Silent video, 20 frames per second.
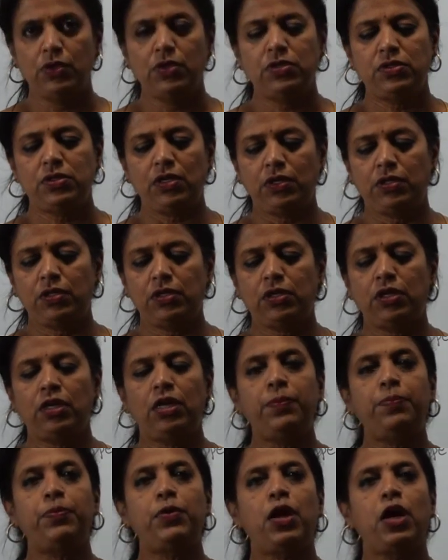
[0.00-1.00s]
Cessation,
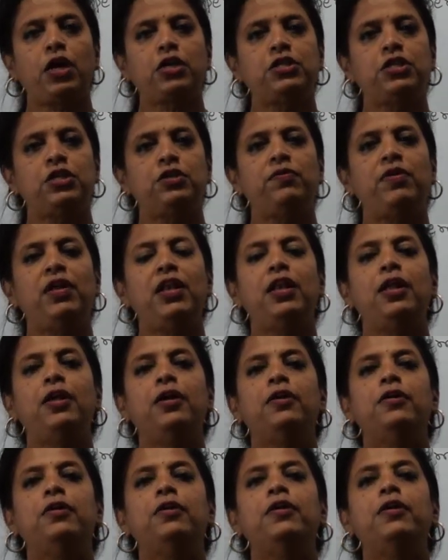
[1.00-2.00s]
reproduction will
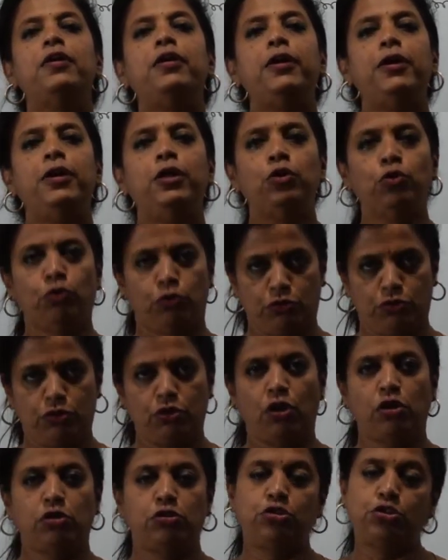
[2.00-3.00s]
reduce
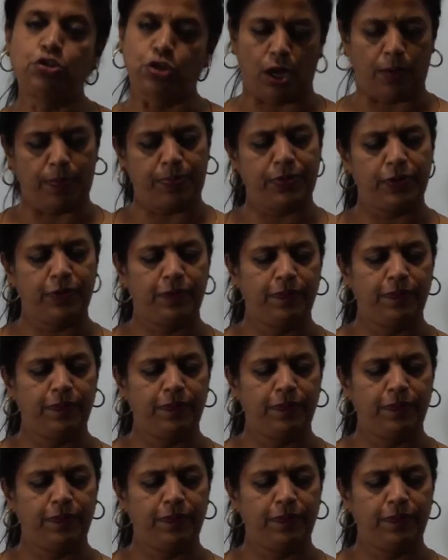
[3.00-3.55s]
or stop.